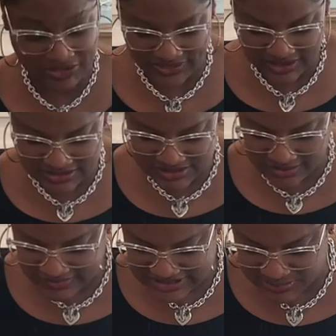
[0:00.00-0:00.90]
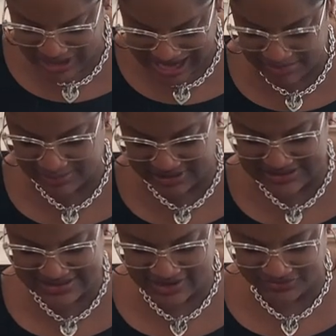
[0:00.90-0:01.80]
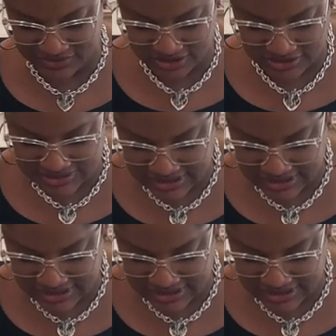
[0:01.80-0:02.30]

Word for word: thin, so it's probably safer to use